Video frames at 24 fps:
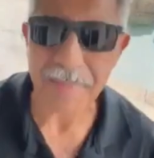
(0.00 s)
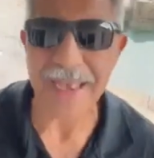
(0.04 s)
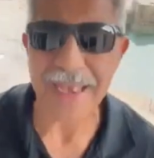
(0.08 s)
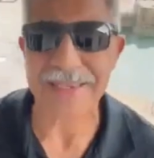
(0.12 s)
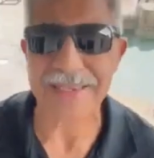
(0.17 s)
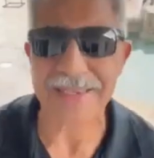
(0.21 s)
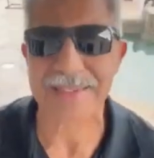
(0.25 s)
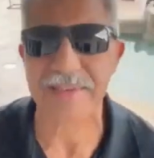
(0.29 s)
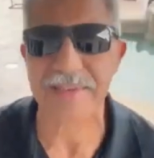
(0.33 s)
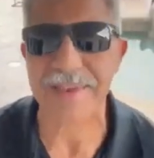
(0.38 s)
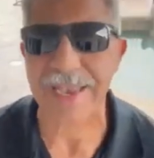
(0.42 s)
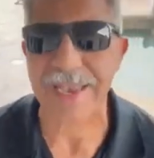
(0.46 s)

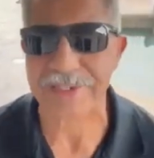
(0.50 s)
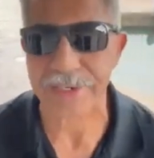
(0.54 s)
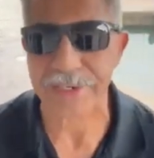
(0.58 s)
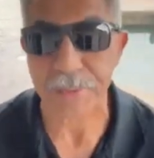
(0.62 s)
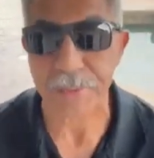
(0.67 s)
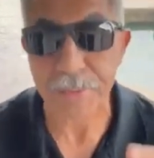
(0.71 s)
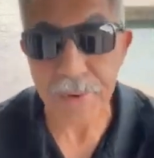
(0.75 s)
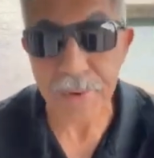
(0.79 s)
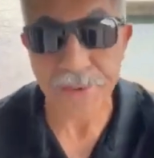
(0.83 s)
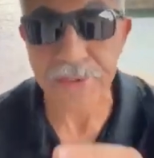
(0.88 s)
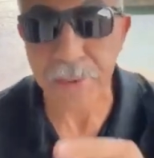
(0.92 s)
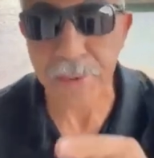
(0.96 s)
people.
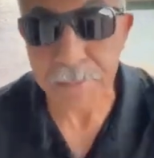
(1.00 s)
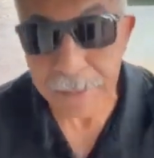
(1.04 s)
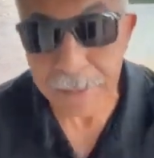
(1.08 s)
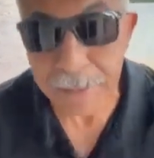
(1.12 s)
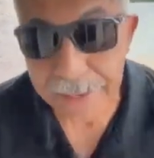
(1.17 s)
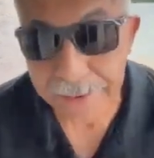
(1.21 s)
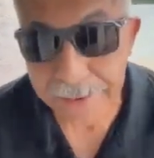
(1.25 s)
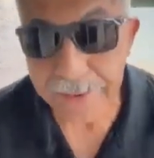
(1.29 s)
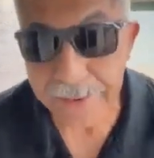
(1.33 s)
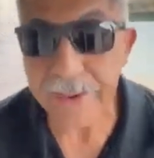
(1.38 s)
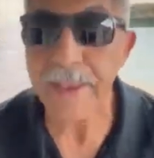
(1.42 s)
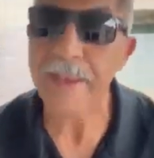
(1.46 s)
He's still
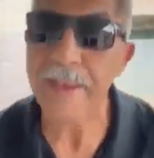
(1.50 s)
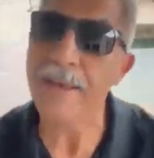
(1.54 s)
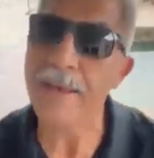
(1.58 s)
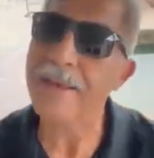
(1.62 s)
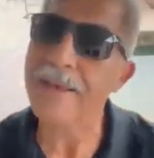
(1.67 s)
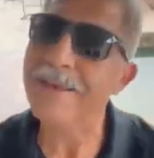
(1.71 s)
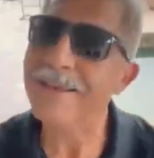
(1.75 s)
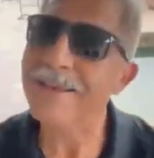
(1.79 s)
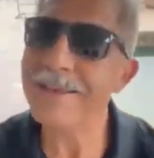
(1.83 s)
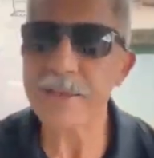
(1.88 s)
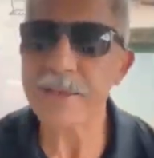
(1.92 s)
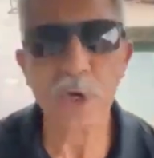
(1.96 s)
he's
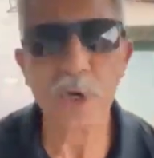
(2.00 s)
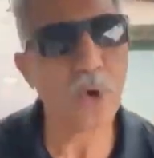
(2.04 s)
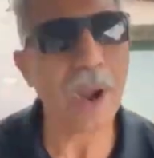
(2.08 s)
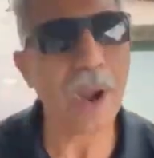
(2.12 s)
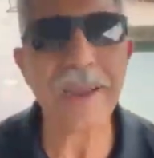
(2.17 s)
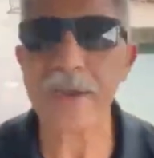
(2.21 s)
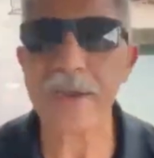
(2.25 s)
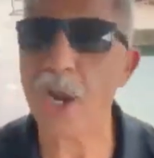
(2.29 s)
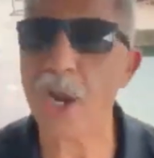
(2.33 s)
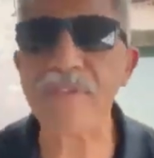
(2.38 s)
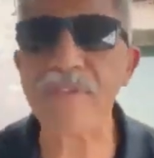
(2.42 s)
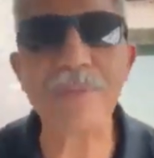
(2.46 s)
taking the product. Of
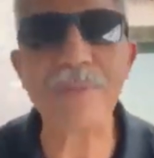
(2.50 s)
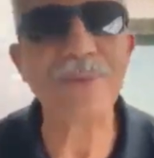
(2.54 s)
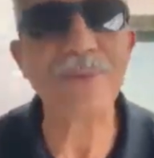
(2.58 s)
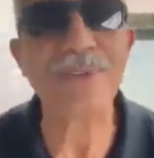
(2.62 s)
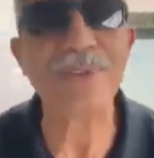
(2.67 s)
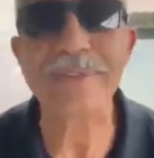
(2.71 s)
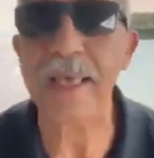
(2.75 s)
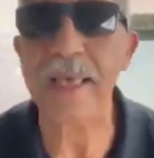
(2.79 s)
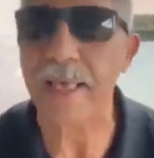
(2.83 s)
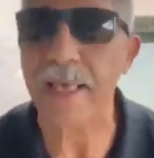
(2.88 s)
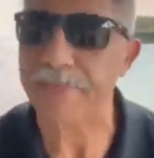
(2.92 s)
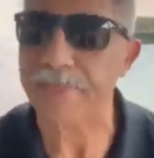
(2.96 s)
course, everybody
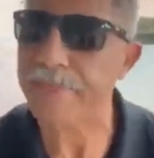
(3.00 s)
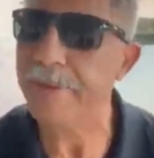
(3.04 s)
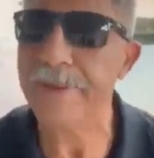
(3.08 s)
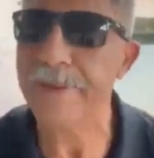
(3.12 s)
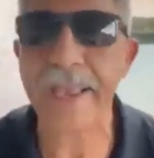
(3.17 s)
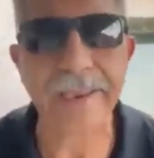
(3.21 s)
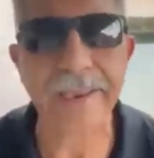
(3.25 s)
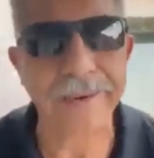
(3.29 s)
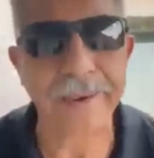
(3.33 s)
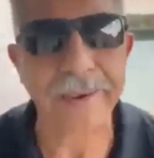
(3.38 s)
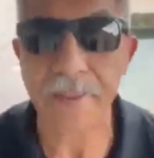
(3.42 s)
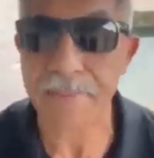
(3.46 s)
takes the product,
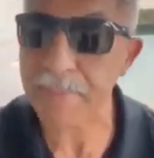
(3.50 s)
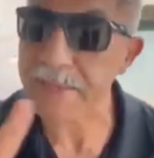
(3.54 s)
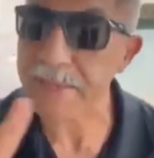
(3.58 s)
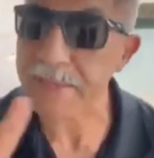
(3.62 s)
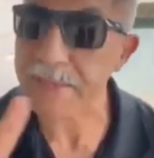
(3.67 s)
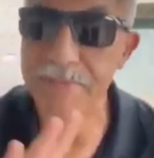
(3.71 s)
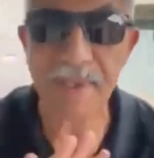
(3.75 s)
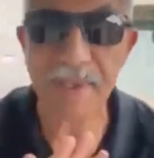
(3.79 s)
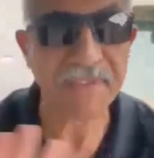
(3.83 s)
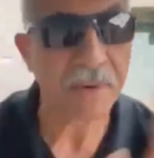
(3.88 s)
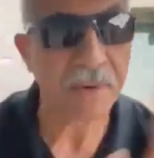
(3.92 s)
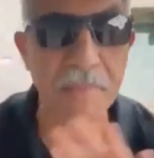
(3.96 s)
especially at these
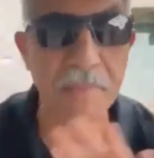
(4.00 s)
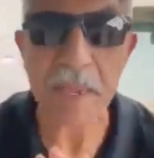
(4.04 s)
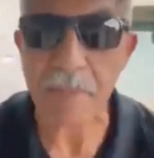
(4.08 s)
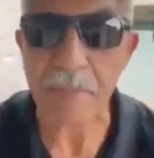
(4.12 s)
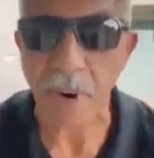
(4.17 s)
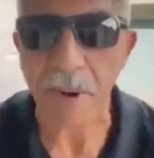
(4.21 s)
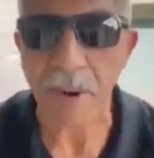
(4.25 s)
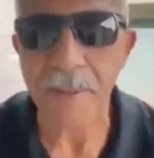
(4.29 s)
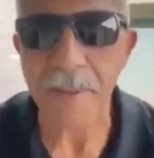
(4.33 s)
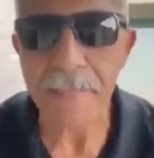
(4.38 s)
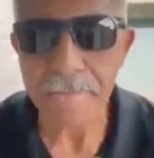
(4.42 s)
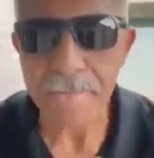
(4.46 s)
prices,
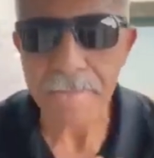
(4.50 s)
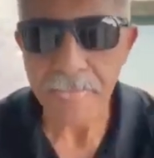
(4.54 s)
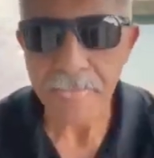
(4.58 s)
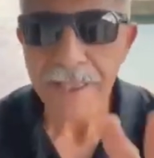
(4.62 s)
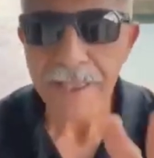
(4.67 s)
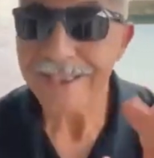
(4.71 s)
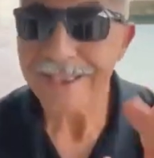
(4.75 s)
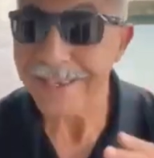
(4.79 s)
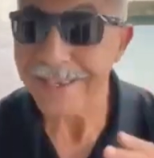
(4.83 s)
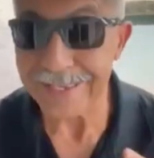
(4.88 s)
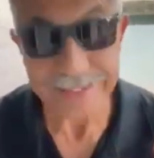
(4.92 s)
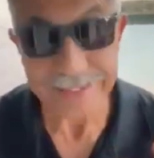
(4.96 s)
right? He's
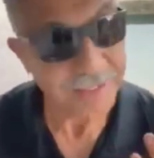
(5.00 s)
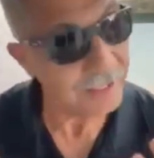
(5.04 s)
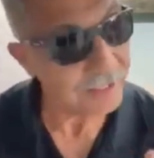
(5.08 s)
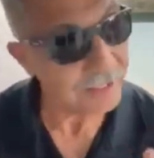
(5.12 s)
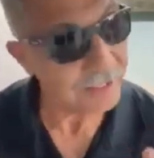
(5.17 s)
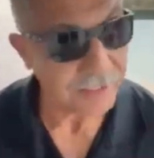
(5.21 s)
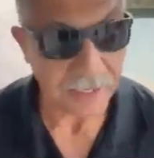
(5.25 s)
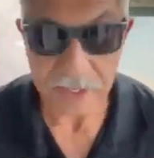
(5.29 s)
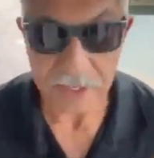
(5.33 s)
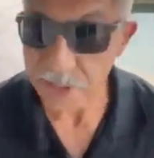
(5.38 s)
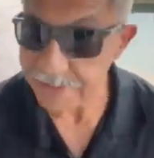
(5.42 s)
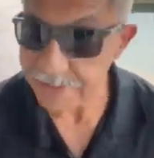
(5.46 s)
got his
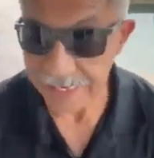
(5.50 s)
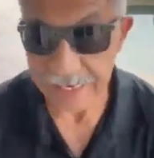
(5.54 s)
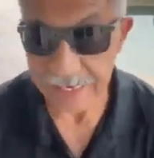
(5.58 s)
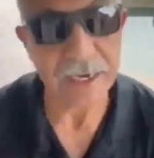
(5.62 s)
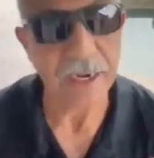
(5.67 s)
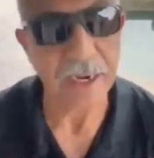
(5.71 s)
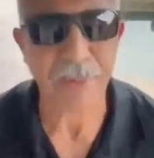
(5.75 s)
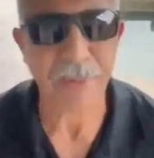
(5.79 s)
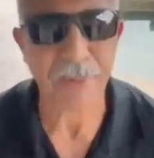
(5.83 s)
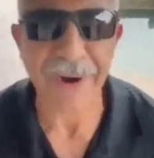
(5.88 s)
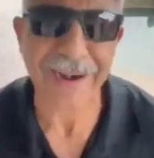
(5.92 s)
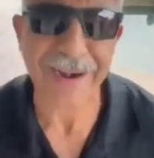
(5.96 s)
international wellness
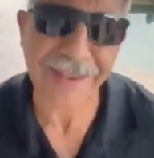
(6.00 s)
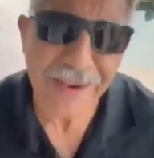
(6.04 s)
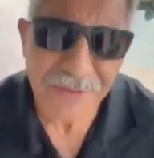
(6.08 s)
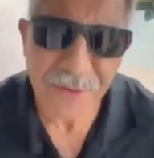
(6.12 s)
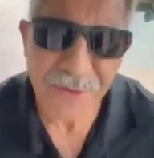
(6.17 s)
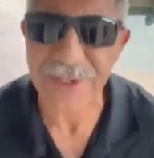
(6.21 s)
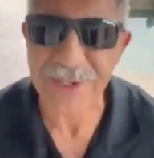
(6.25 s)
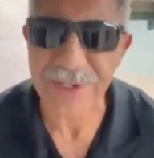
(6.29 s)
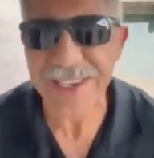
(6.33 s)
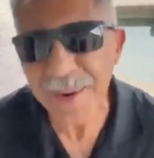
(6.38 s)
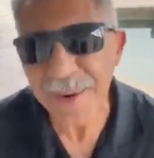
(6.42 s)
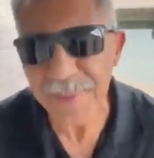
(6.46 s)
pack coming, in,
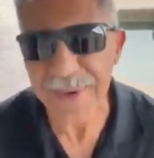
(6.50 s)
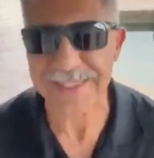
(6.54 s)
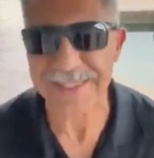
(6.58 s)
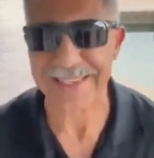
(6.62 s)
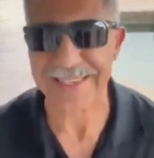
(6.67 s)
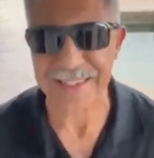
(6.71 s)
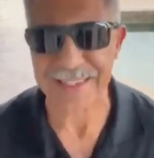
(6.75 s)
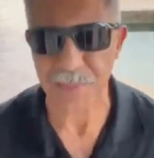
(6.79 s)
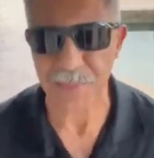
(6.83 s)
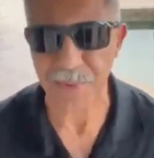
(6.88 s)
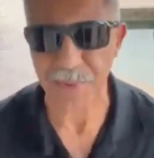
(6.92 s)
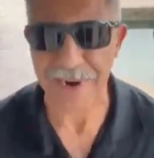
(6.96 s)
but he wants
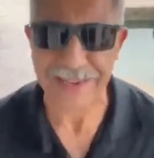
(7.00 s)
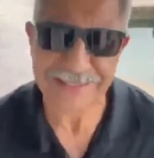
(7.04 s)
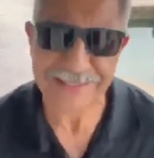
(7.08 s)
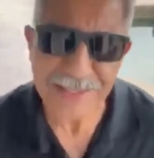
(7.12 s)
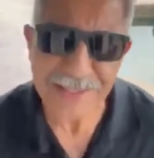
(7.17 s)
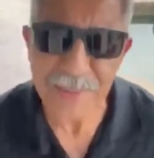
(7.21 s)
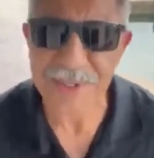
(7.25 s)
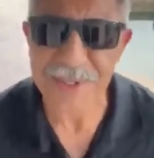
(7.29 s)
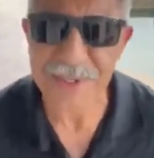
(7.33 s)
to study the